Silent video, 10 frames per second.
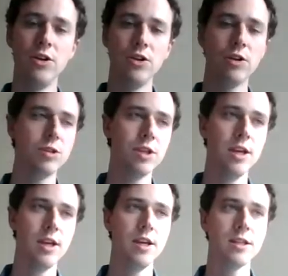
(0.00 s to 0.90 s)
there was a
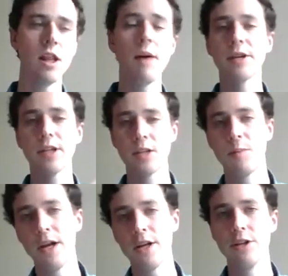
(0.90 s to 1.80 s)
Islamic
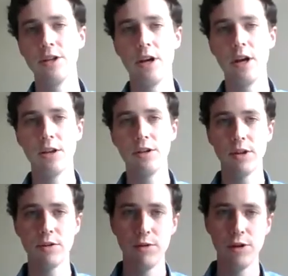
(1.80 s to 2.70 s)
expansion
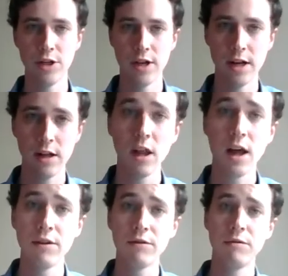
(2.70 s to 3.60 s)
throughout the region, and a
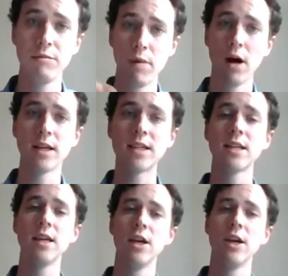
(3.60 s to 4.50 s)
lot of monks
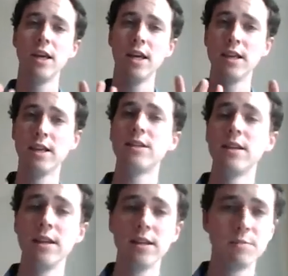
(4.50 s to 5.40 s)
hid in
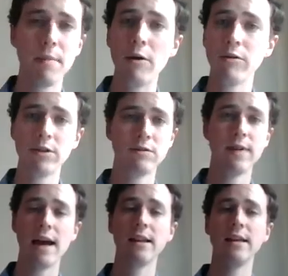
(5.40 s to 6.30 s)
this mountainous
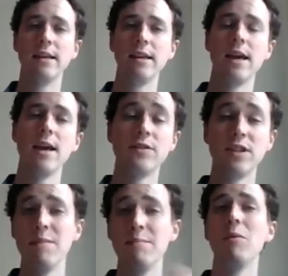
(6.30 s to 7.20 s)
valley in caves,
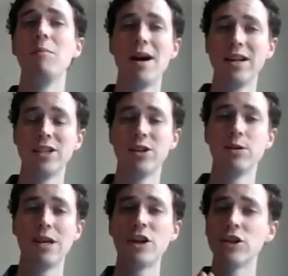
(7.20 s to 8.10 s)
and they built
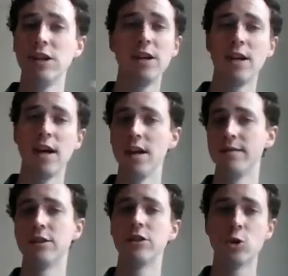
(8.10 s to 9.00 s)
monasteries actually in
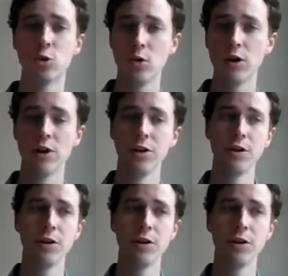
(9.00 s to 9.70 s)
caves. It's extraordinary.